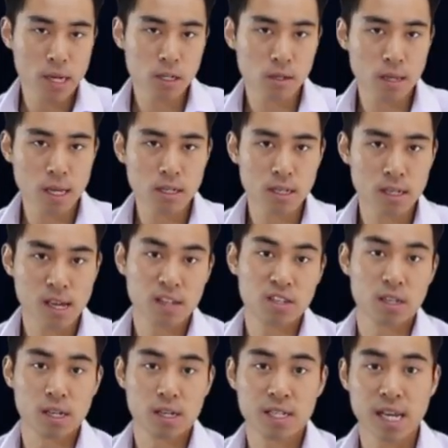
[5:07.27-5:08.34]
Each of these is
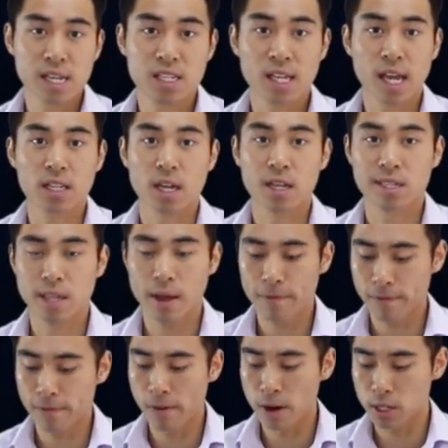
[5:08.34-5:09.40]
going to necessitate a
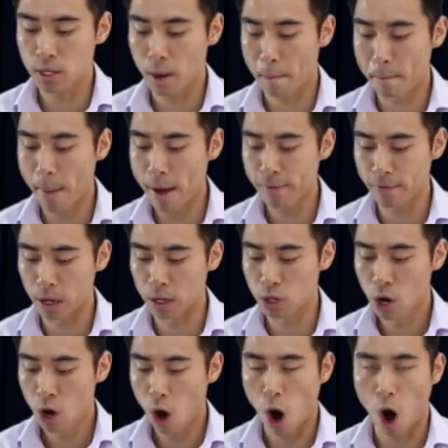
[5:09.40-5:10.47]
different
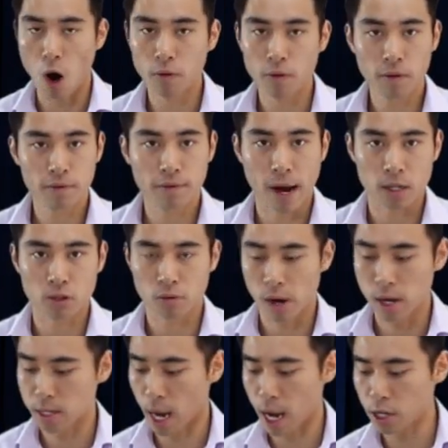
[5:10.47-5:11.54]
method of
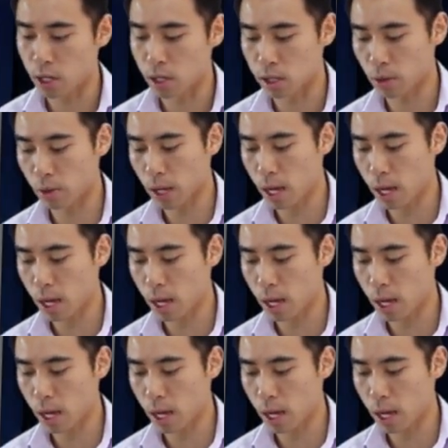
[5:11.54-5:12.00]
factorisation.